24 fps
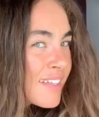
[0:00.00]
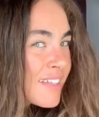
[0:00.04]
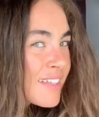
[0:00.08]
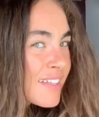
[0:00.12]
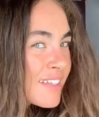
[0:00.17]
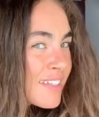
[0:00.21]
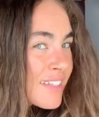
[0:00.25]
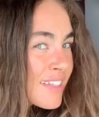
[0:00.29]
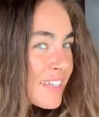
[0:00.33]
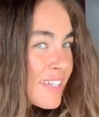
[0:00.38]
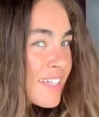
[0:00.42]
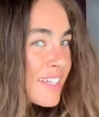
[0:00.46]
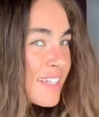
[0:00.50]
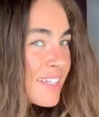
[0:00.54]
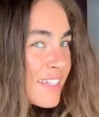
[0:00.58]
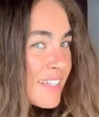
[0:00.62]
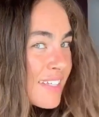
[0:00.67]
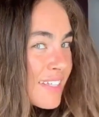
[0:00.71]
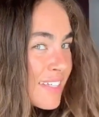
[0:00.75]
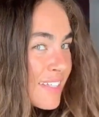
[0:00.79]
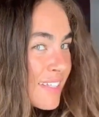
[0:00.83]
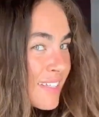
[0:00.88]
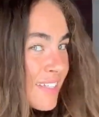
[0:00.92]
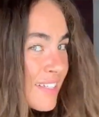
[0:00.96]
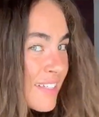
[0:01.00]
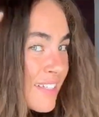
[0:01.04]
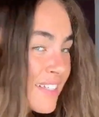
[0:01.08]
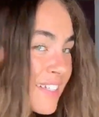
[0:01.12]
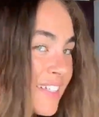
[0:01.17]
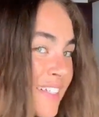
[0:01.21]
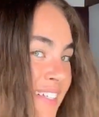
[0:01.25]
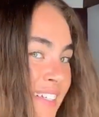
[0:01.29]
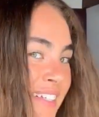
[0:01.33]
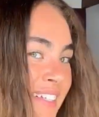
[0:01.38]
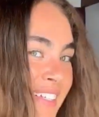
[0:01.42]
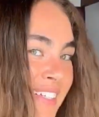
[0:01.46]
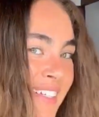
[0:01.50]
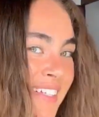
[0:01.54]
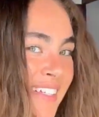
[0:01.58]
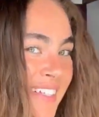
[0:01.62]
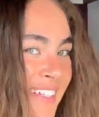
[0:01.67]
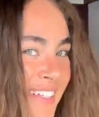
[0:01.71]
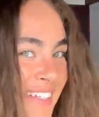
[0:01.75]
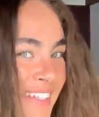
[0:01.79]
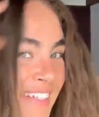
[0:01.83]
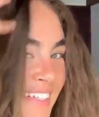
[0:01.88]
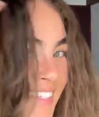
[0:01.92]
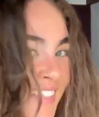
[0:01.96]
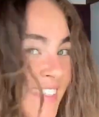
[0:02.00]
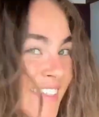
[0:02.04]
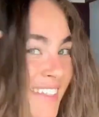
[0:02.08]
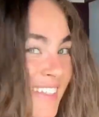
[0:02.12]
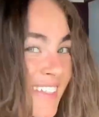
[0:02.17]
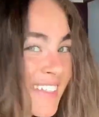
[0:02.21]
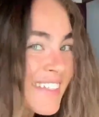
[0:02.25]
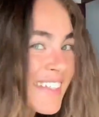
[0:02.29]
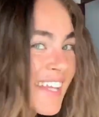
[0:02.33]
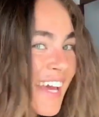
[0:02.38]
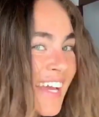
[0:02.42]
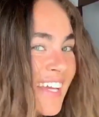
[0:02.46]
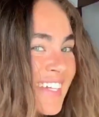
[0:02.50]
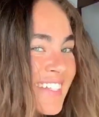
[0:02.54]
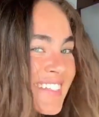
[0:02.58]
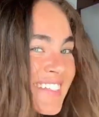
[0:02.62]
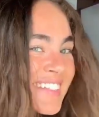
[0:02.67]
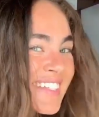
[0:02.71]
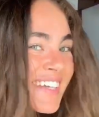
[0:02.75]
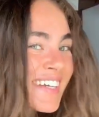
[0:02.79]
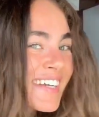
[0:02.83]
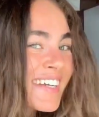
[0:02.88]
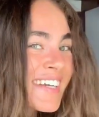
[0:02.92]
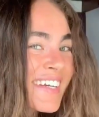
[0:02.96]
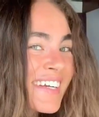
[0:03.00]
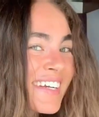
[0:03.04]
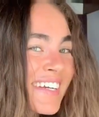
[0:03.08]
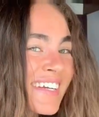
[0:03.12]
looking a little nicer.